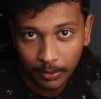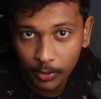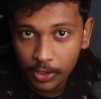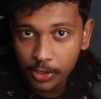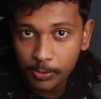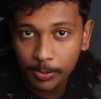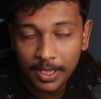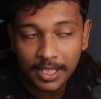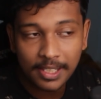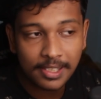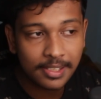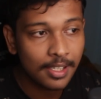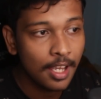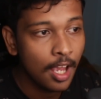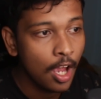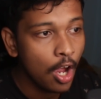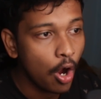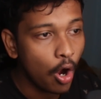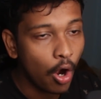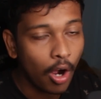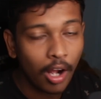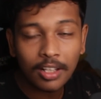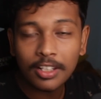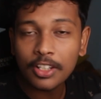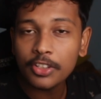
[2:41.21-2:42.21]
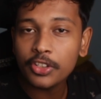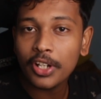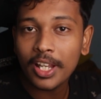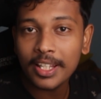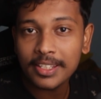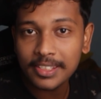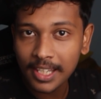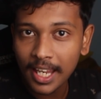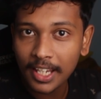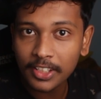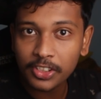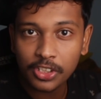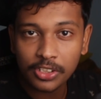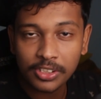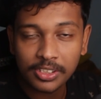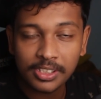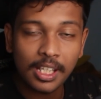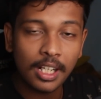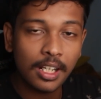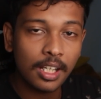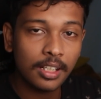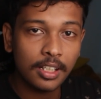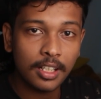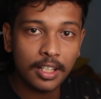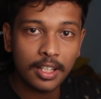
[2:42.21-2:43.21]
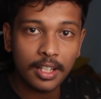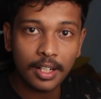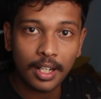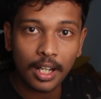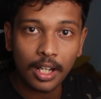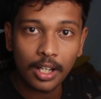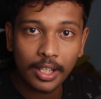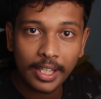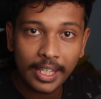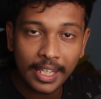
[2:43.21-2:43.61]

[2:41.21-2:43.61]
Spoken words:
which means all the transactions that occur